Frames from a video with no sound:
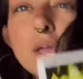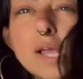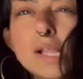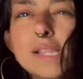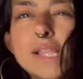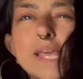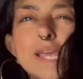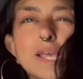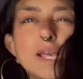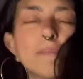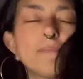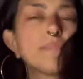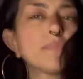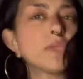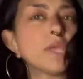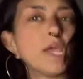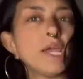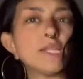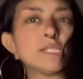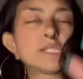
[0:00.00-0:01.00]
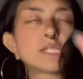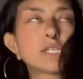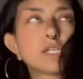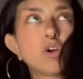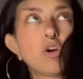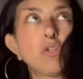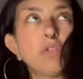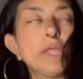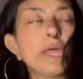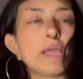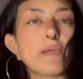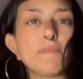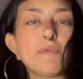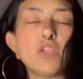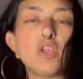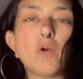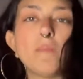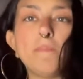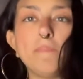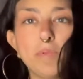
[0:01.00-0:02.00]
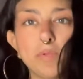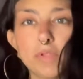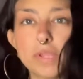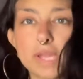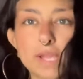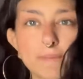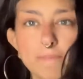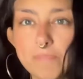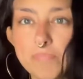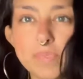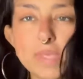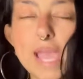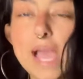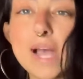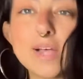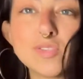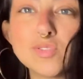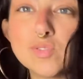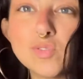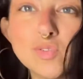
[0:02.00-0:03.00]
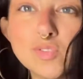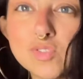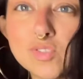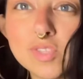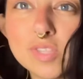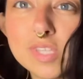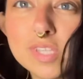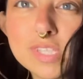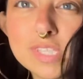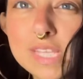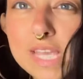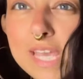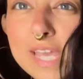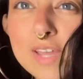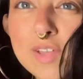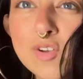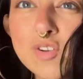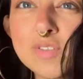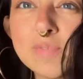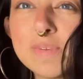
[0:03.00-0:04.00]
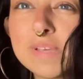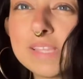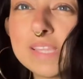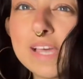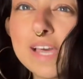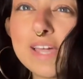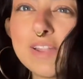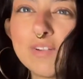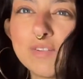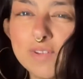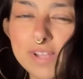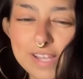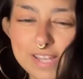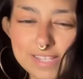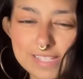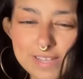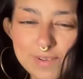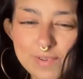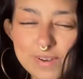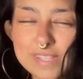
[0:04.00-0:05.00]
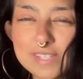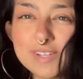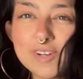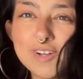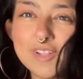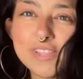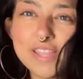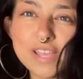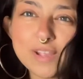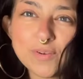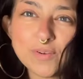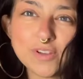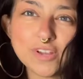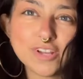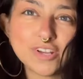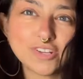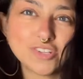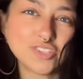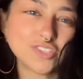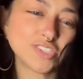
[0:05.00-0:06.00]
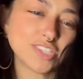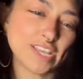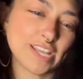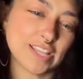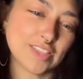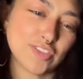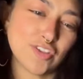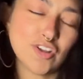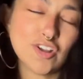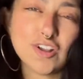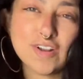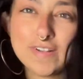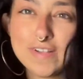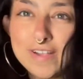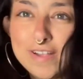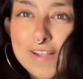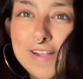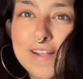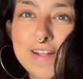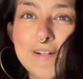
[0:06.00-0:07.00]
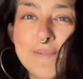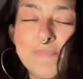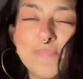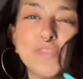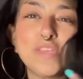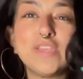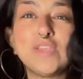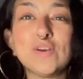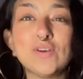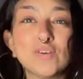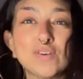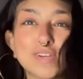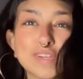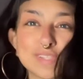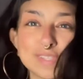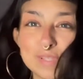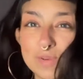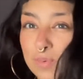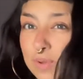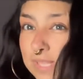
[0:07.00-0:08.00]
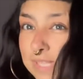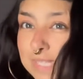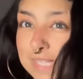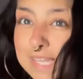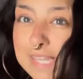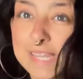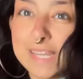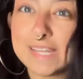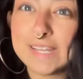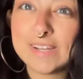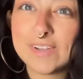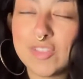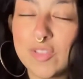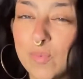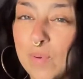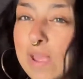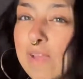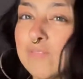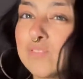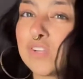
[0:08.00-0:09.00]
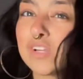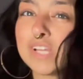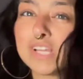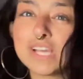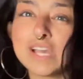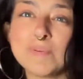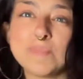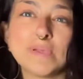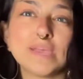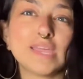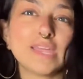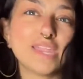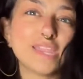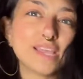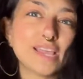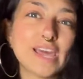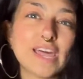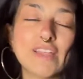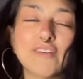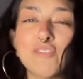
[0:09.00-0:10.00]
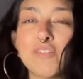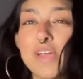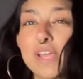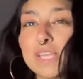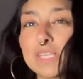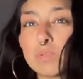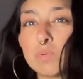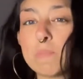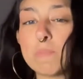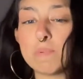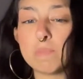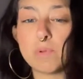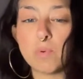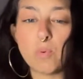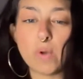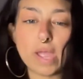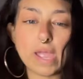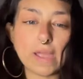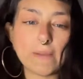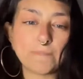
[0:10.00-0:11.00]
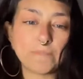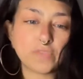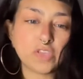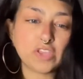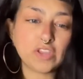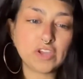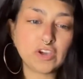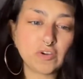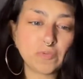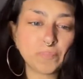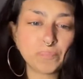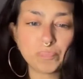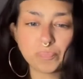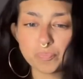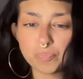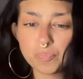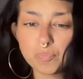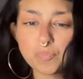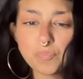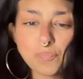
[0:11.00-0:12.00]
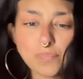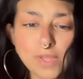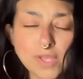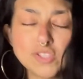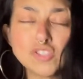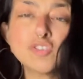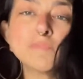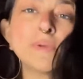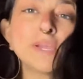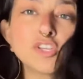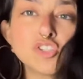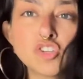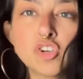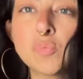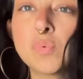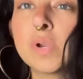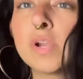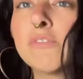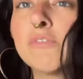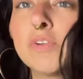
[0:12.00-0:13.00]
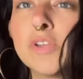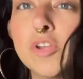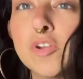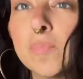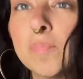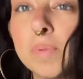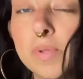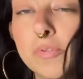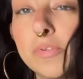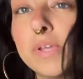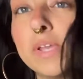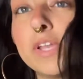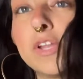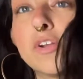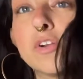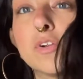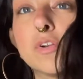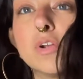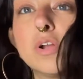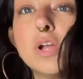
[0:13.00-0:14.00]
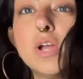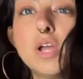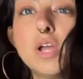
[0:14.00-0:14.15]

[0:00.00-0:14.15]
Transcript: like, it's called like, you know, building castles in the sand or something like that, or like, is that what it's called? Like where you're just like there, you know, because the wind's or the waves are gonna come in and kind of like sweep them away, you know. So make sure whenever you're building your